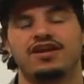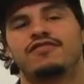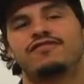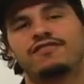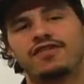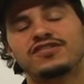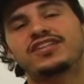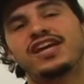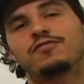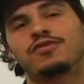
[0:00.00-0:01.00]
The
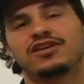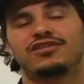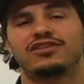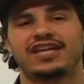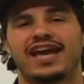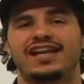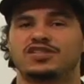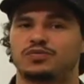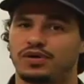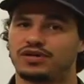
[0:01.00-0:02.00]
first game we're going to look at
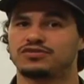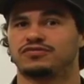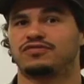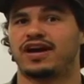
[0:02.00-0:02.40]
is Puzzle